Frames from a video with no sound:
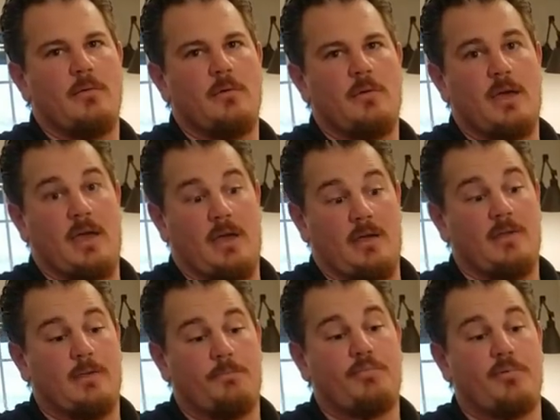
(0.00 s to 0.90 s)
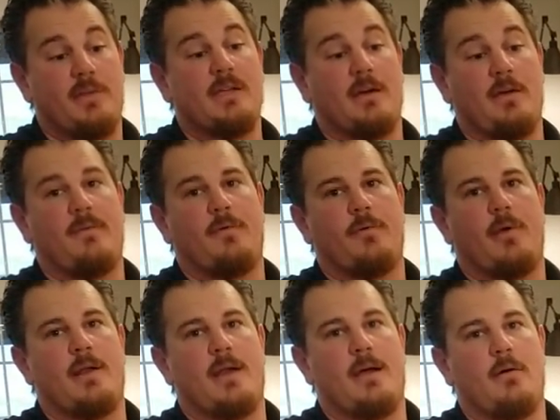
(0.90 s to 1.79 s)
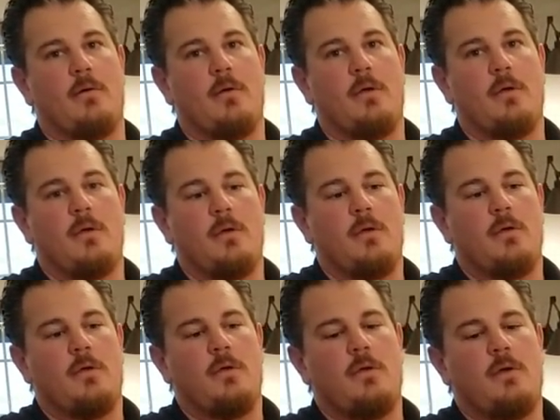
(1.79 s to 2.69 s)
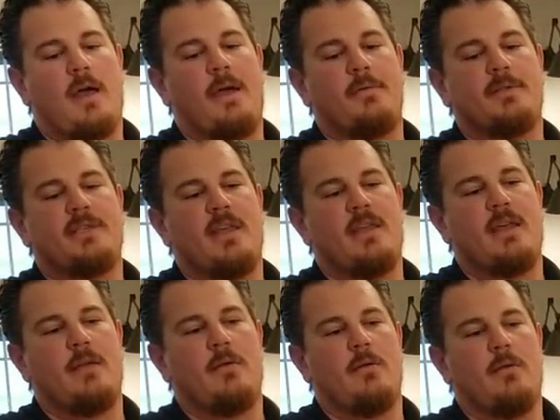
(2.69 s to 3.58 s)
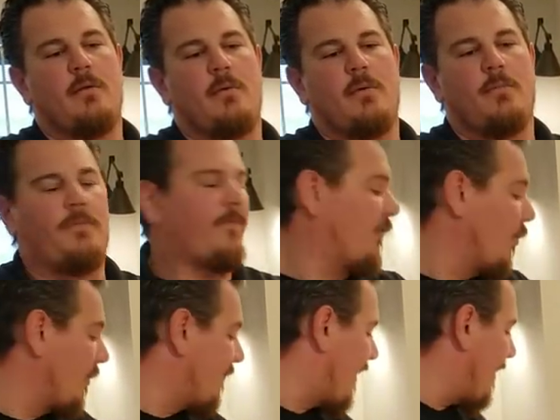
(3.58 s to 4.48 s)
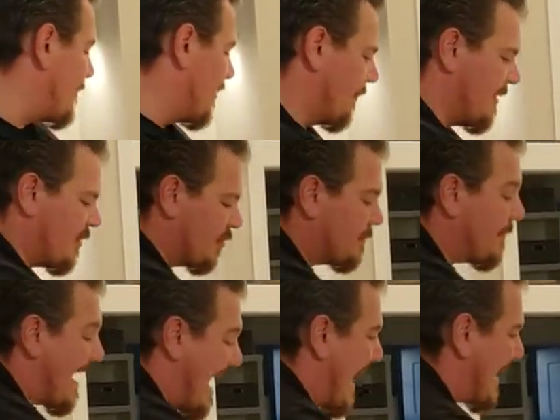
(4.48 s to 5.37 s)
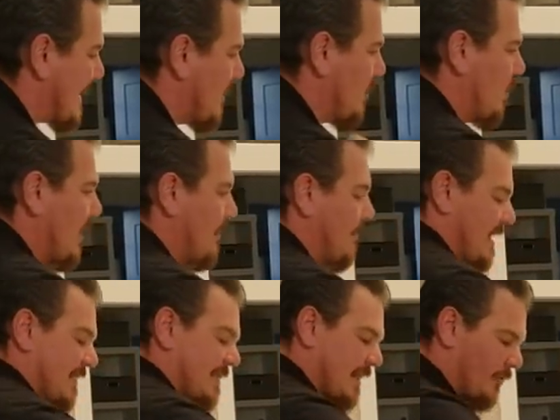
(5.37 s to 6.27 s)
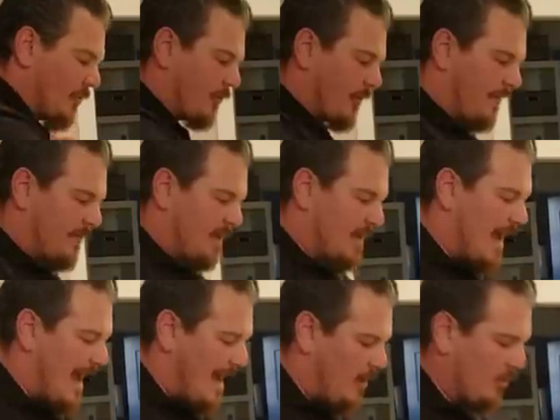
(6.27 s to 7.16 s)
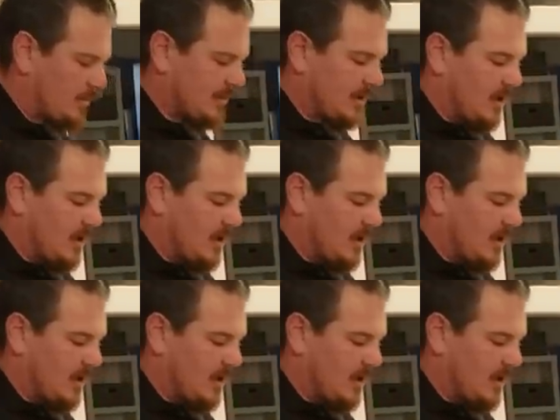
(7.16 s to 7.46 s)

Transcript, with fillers: Okay, it's pretty tail heavy right now. I would say that 4 or 5 millimeters back, we'd be center of gravity out.